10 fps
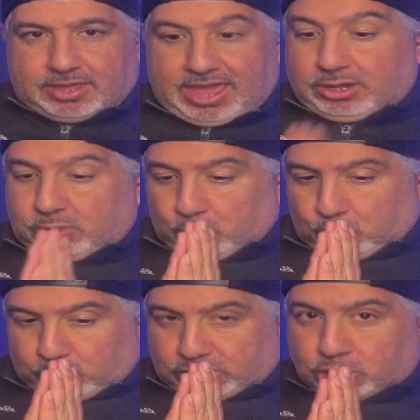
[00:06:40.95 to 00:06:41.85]
and
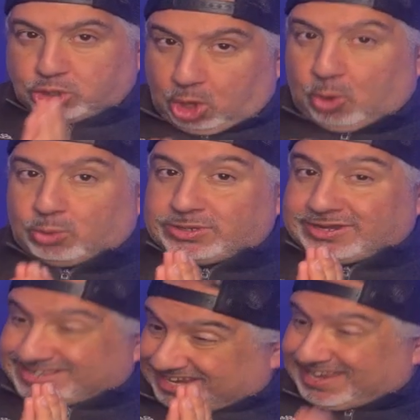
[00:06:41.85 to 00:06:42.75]
was
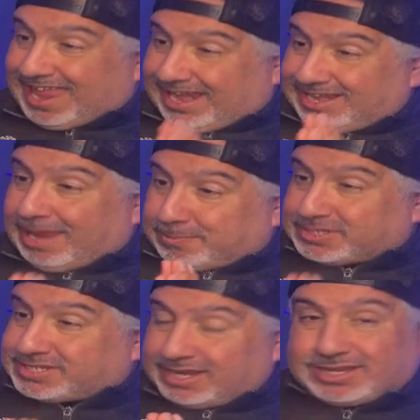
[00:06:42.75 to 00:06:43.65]
known to
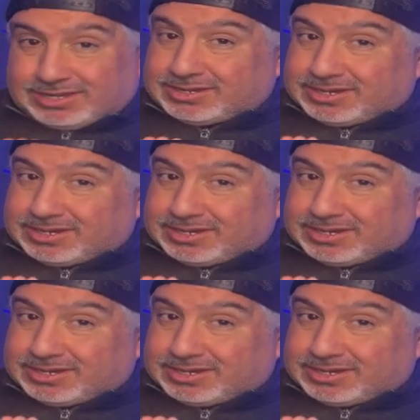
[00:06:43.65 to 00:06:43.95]
99%